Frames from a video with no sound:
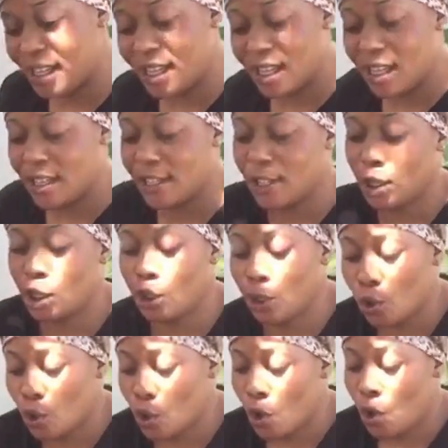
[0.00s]
crab, you
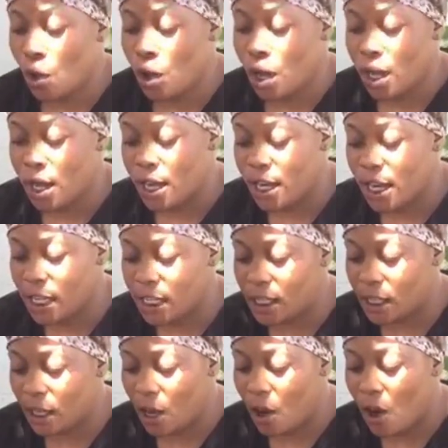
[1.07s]
know? This,
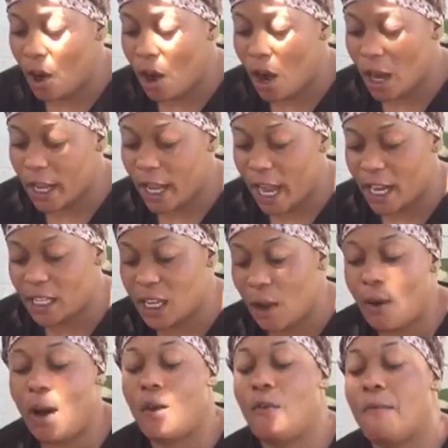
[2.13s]
oh, okay, this is
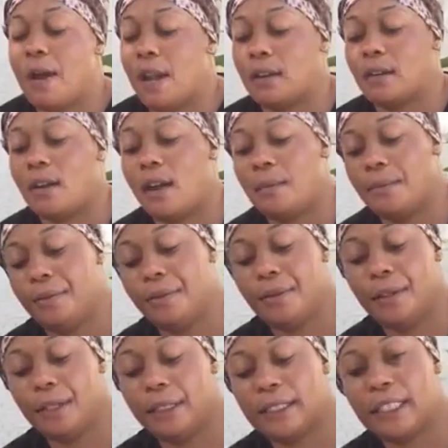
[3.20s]
our woman crab.
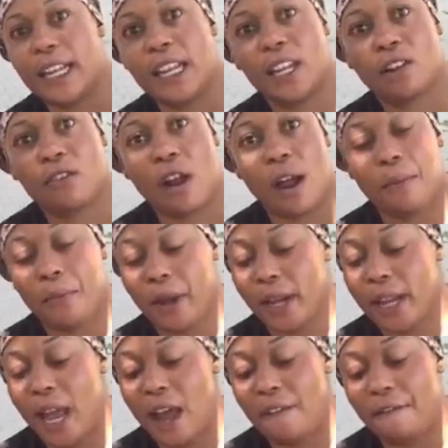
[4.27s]
It's any crab where
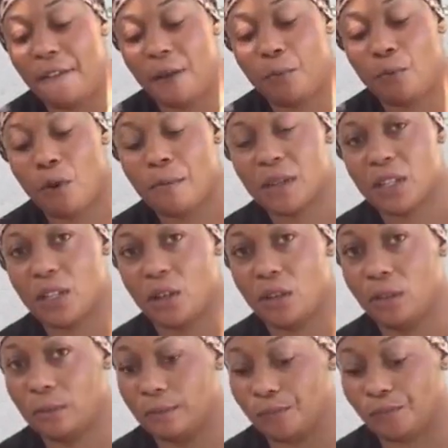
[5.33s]
you can flip what I
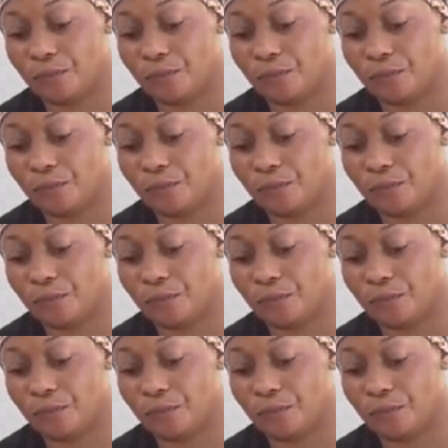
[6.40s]
saw.